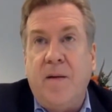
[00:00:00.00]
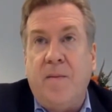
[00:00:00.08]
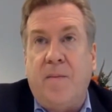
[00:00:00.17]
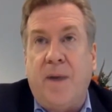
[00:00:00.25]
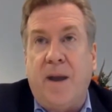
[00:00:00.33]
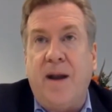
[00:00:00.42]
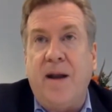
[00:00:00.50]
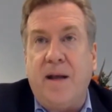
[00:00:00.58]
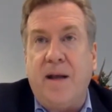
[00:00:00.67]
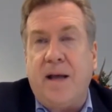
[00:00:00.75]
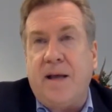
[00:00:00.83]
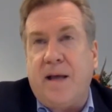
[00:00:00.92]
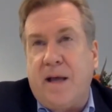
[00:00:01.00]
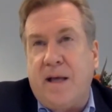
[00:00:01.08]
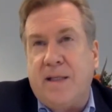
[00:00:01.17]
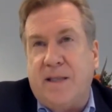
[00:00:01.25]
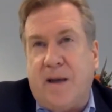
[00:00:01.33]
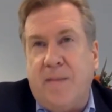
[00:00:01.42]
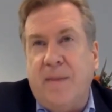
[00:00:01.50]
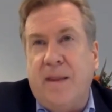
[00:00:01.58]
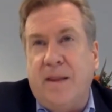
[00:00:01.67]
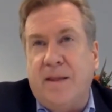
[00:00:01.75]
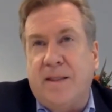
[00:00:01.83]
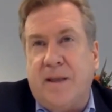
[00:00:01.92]
but it, uh, uh some,
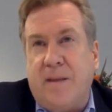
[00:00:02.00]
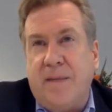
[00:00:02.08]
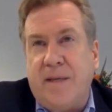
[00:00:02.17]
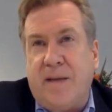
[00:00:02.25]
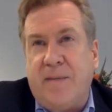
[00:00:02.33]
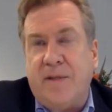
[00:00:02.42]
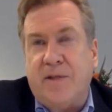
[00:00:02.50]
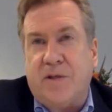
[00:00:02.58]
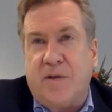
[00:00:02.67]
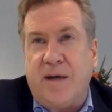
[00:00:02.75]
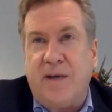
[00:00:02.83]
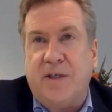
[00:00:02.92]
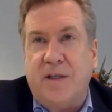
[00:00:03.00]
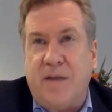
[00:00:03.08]
some demonstration